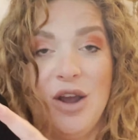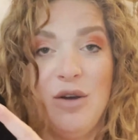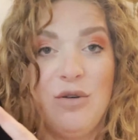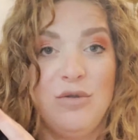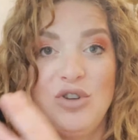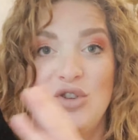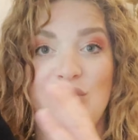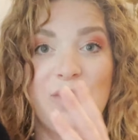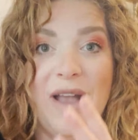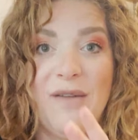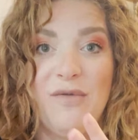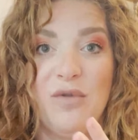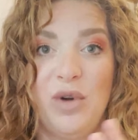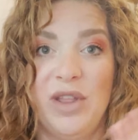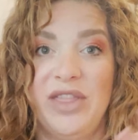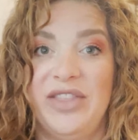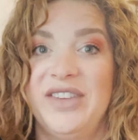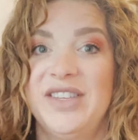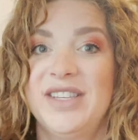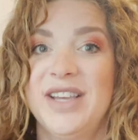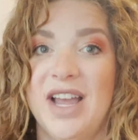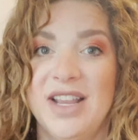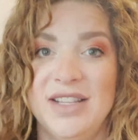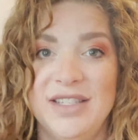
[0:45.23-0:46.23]
travel with
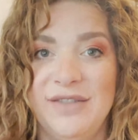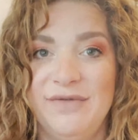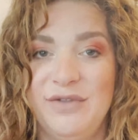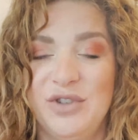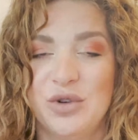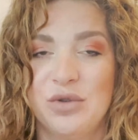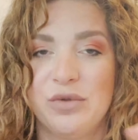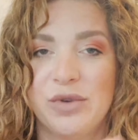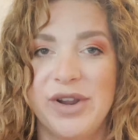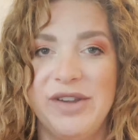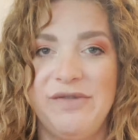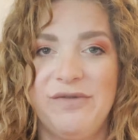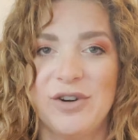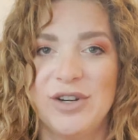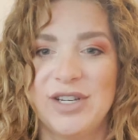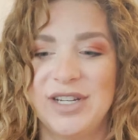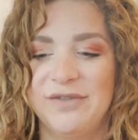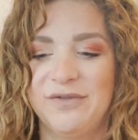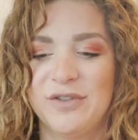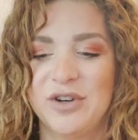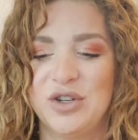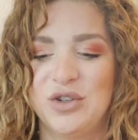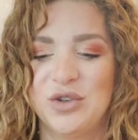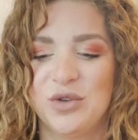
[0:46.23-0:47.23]
tons of jewelry for
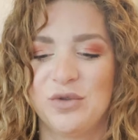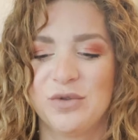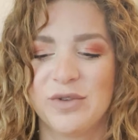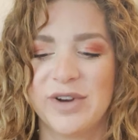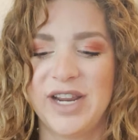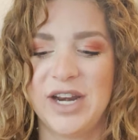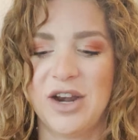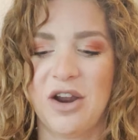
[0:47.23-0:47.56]
different jewelry and